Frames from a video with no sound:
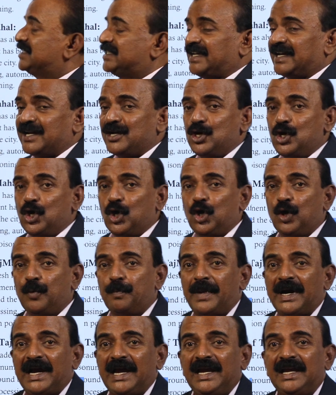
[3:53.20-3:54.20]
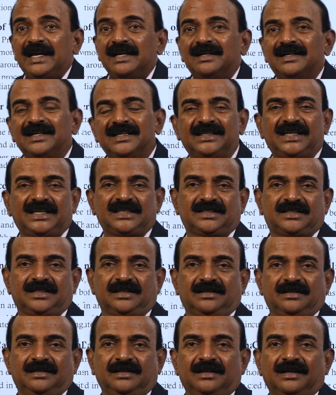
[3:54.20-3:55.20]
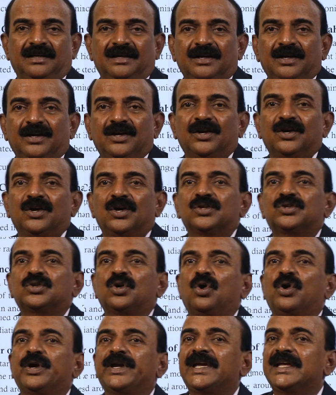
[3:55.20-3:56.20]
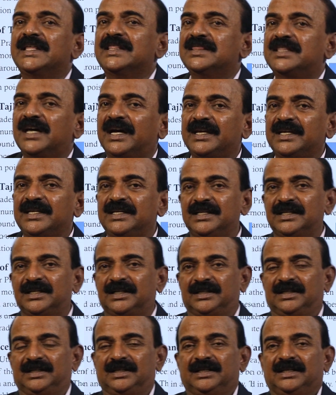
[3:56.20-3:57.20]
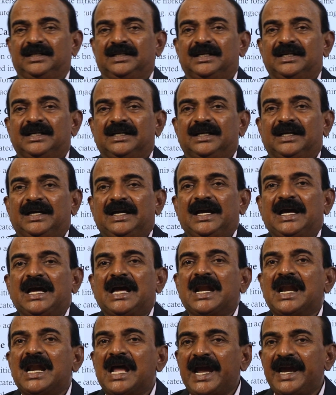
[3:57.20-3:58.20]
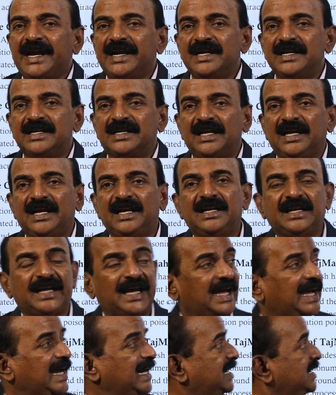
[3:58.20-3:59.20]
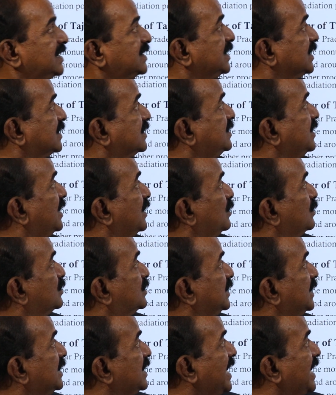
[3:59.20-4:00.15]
Chernobyl disaster. So in the year 1986, there you see